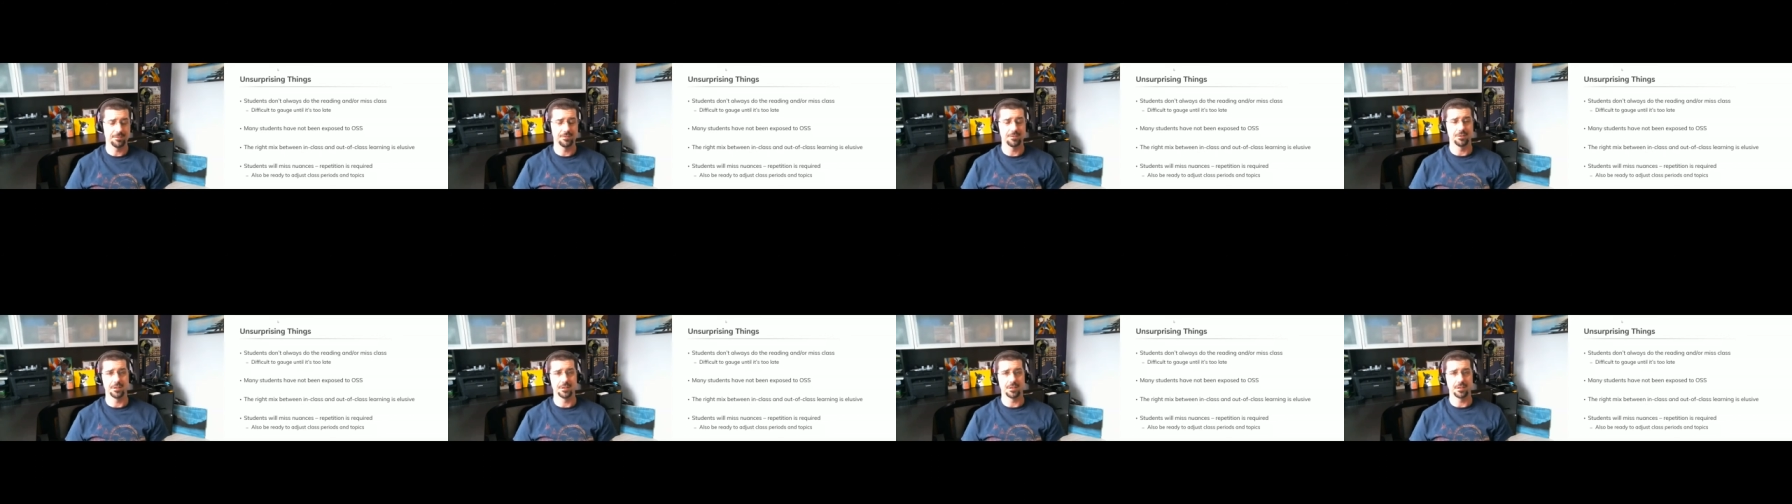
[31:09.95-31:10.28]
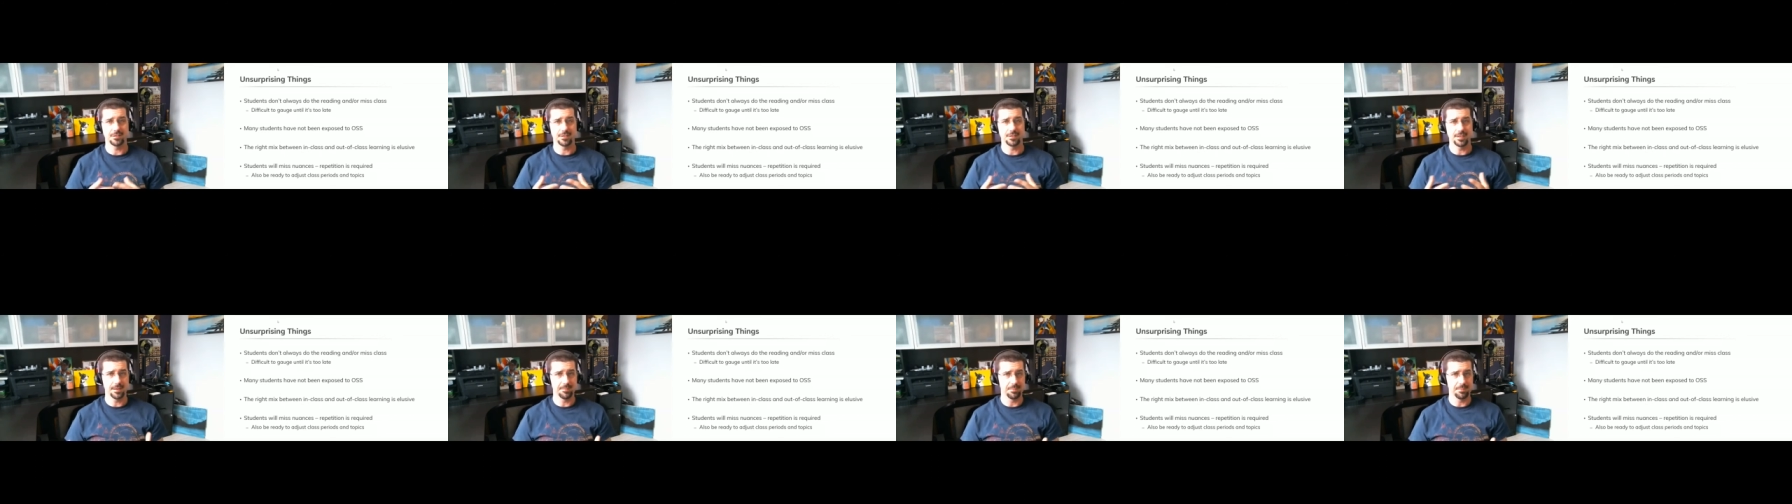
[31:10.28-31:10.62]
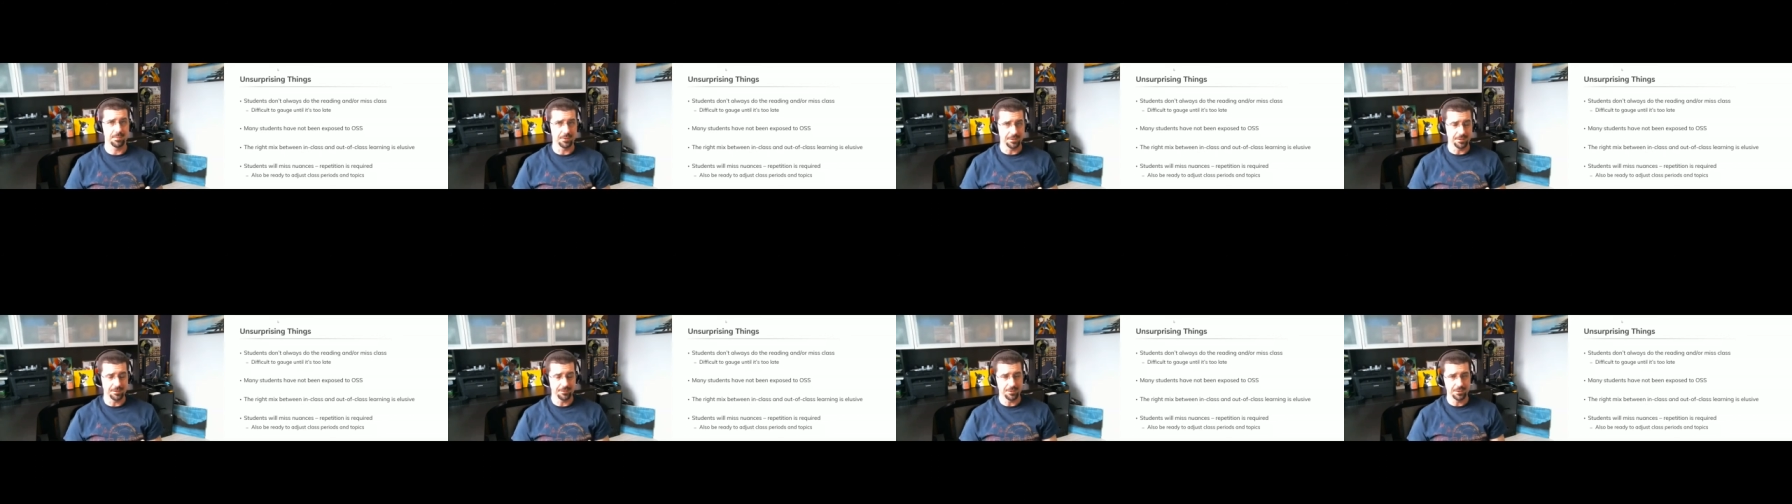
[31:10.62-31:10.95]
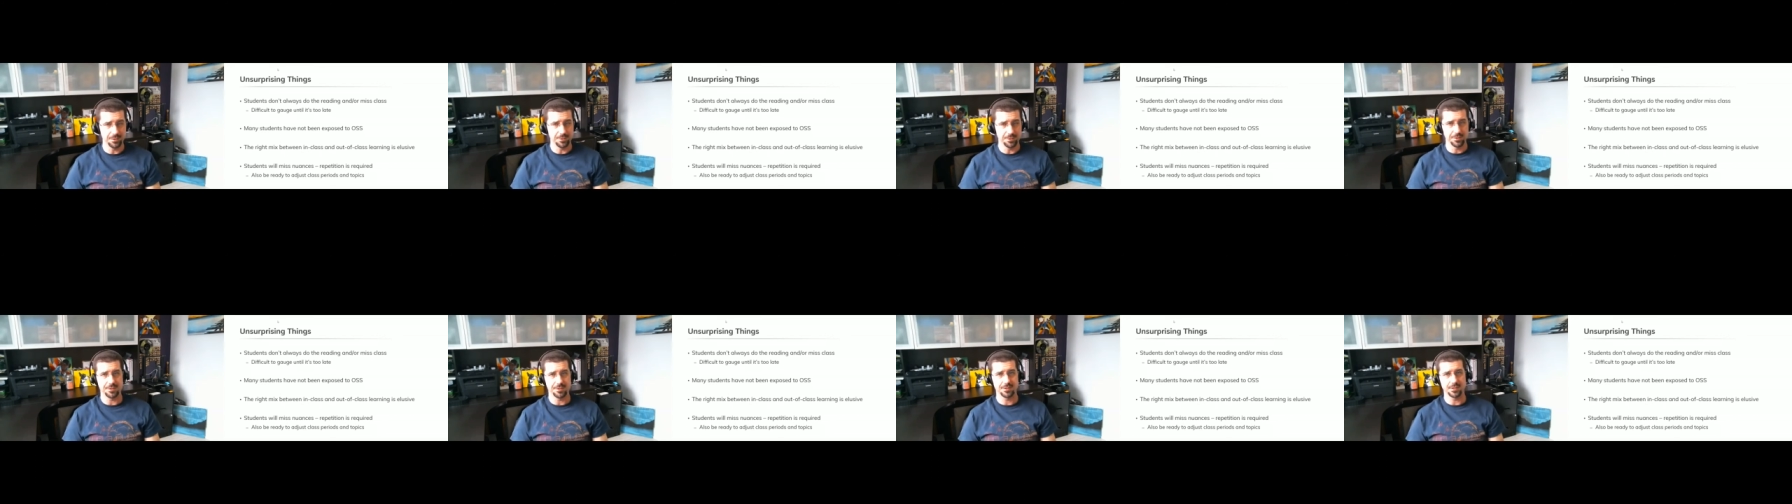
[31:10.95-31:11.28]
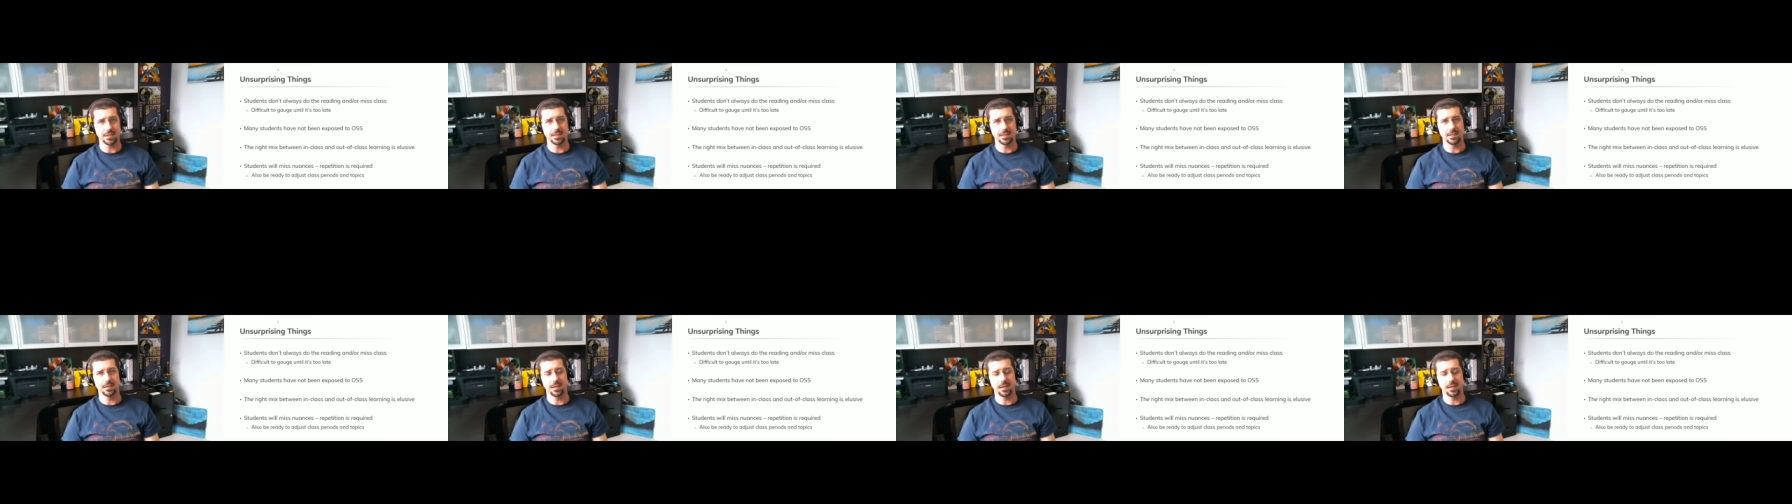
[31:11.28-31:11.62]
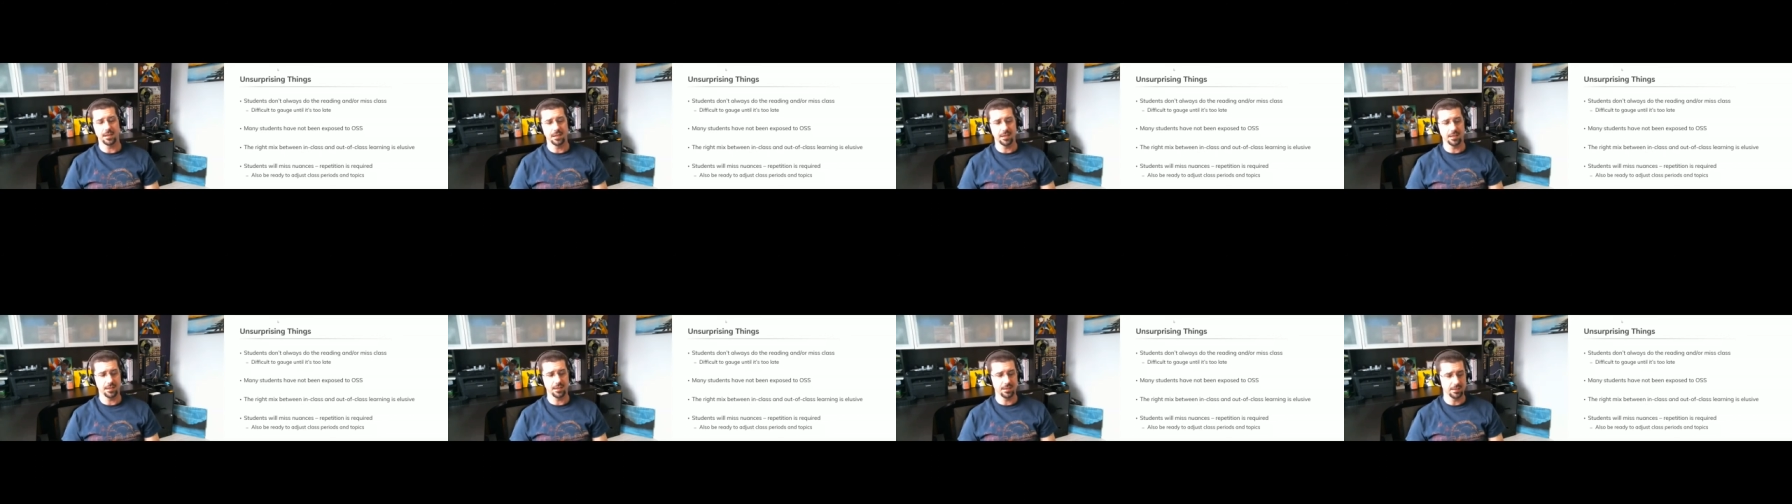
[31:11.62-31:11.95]
For example, if you are setting
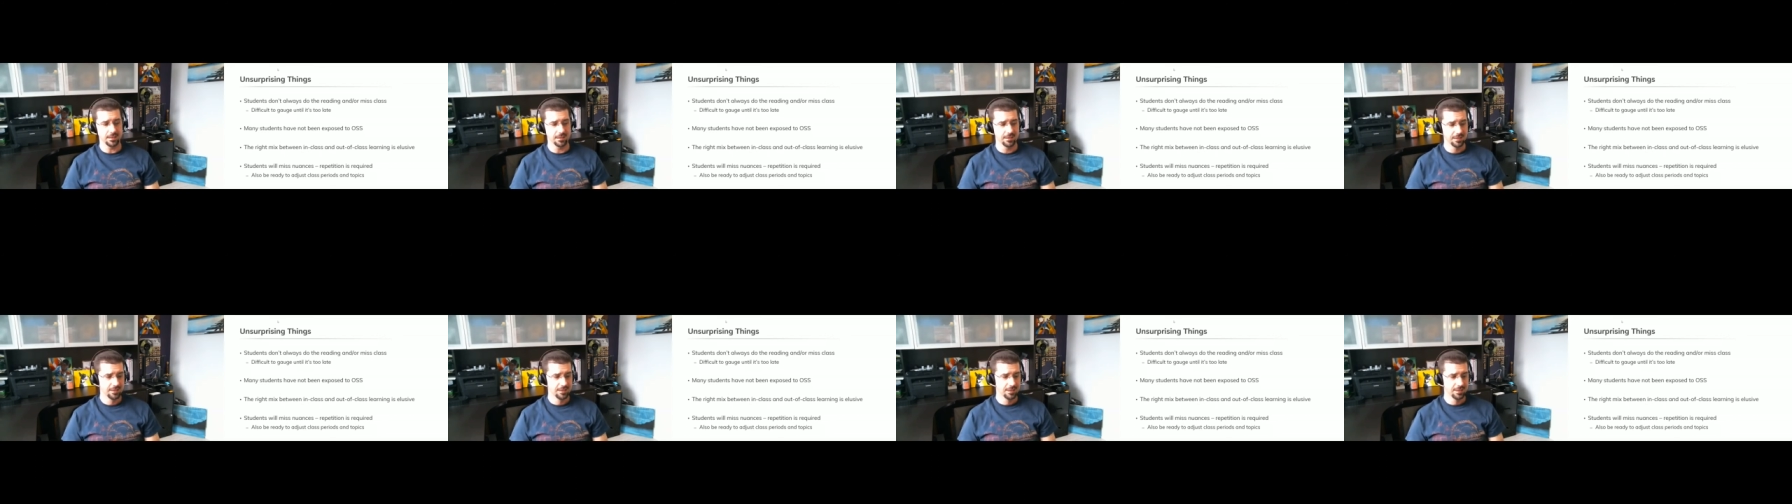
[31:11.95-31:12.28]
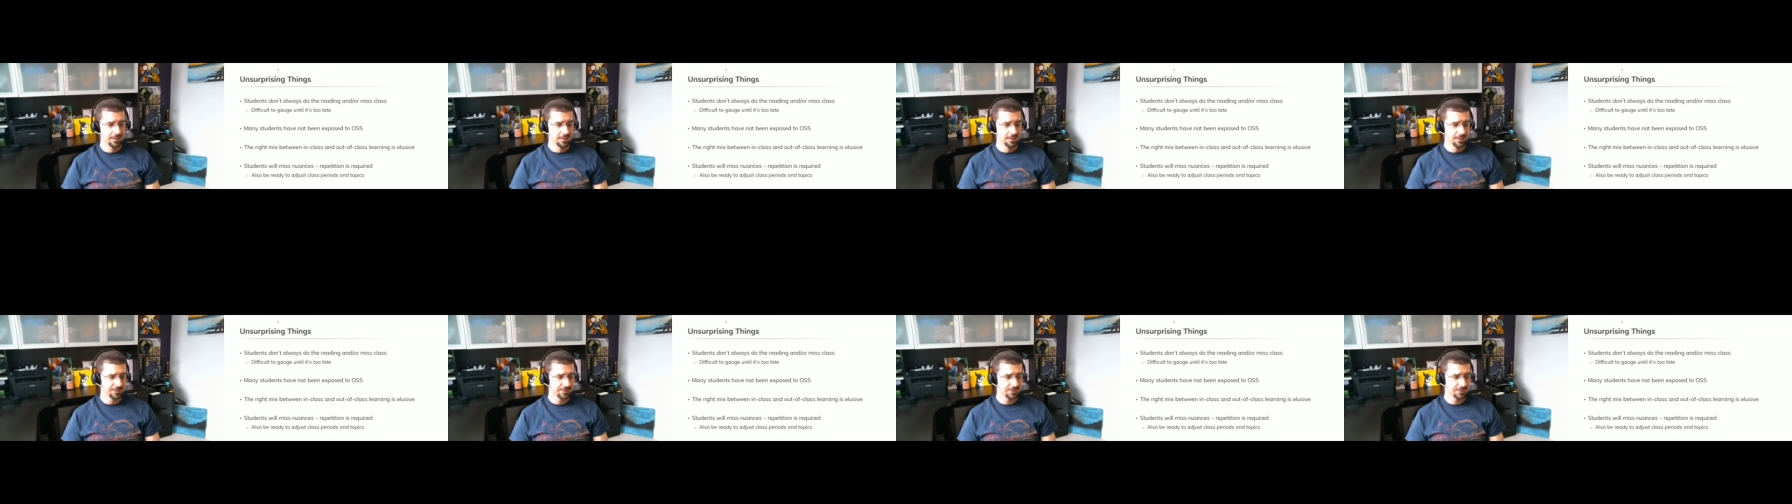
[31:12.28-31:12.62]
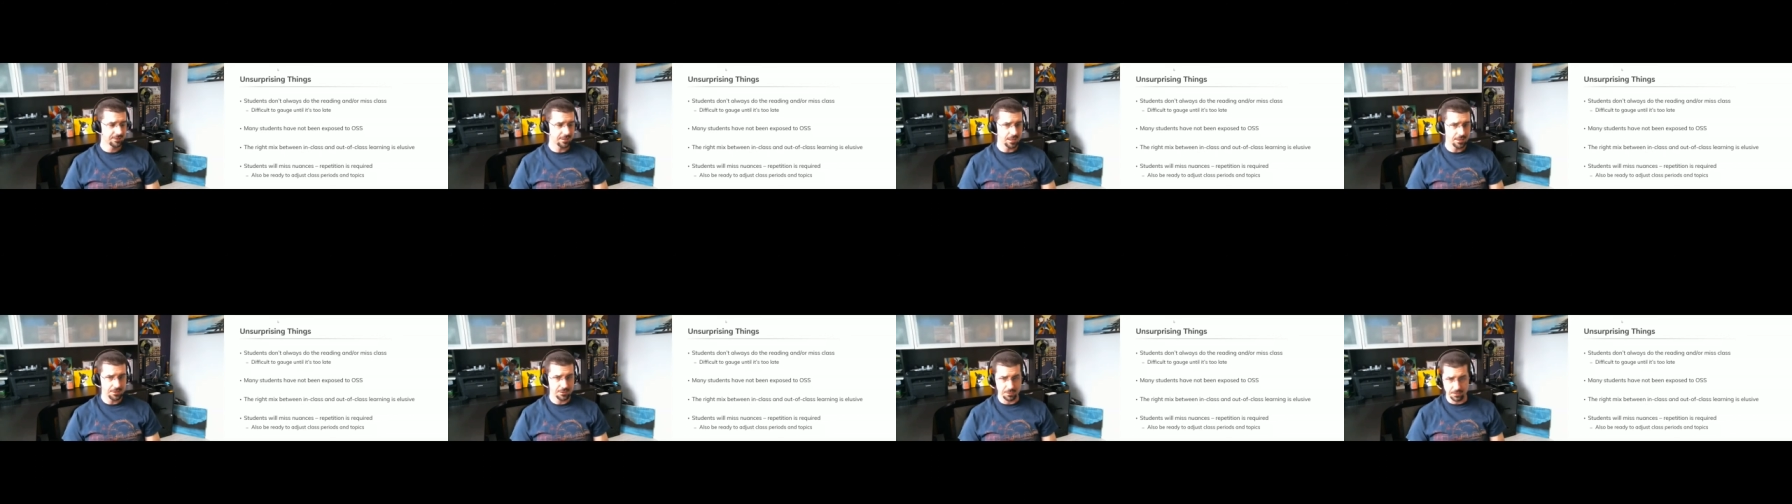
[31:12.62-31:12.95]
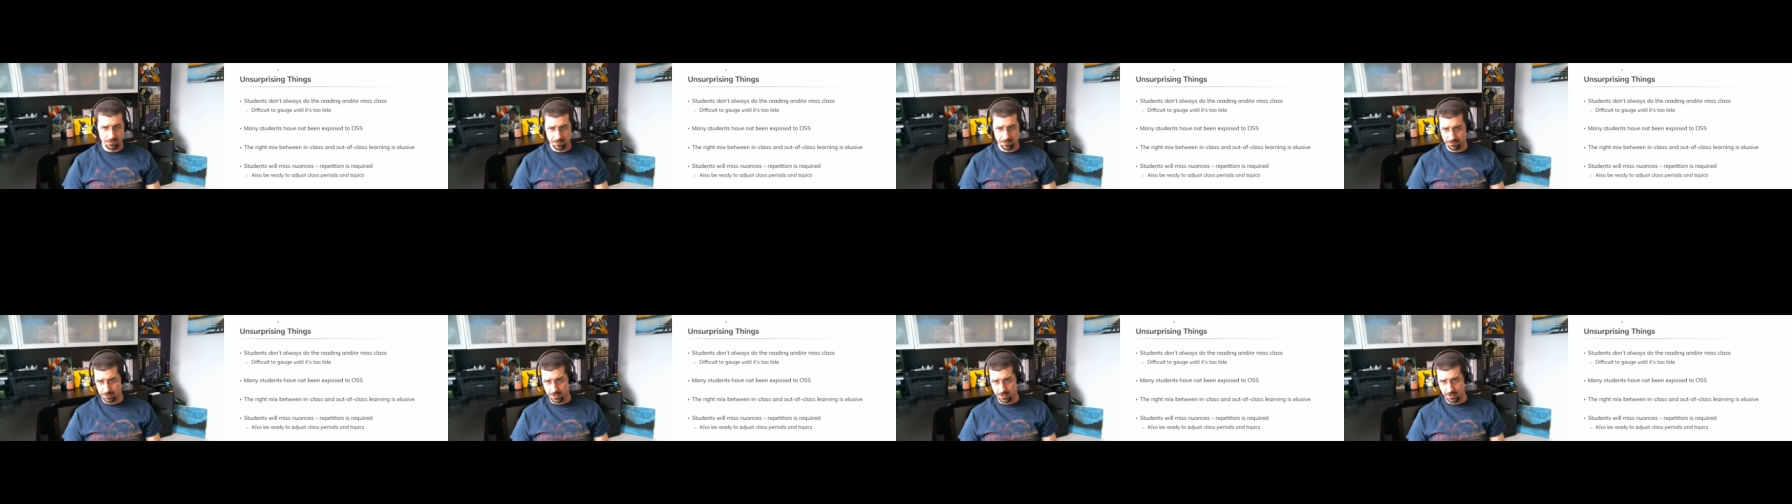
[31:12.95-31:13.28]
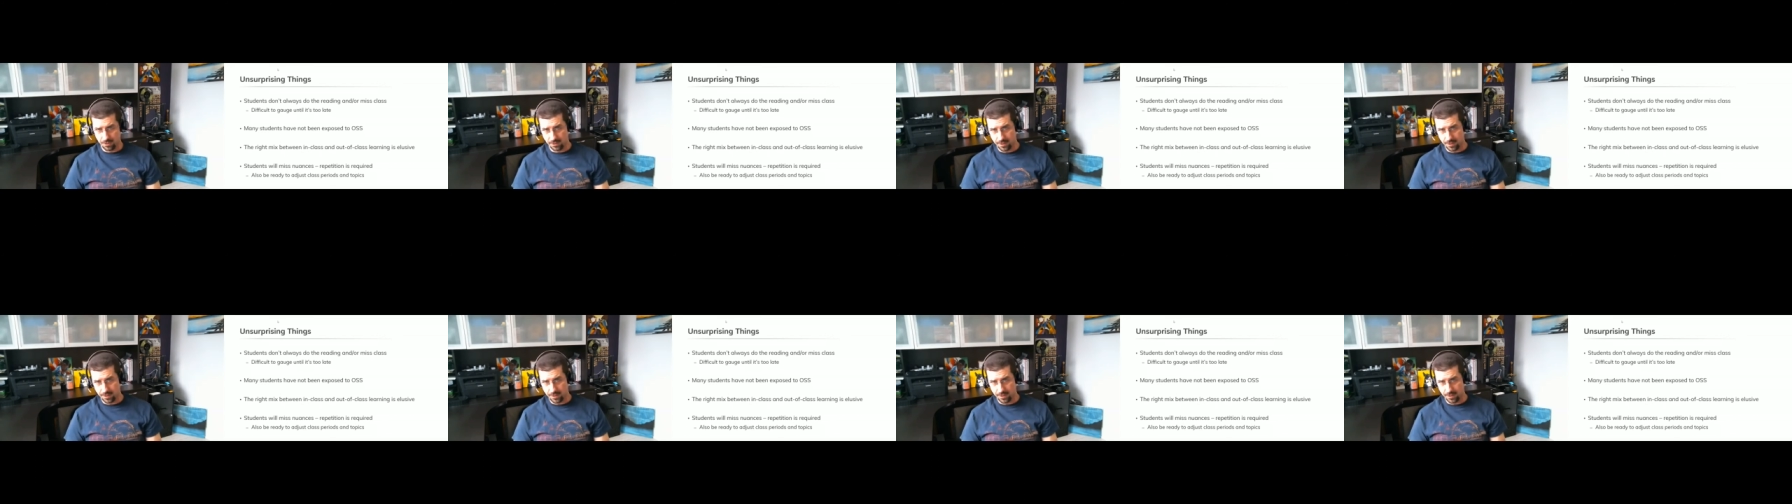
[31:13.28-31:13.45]
a schedule for your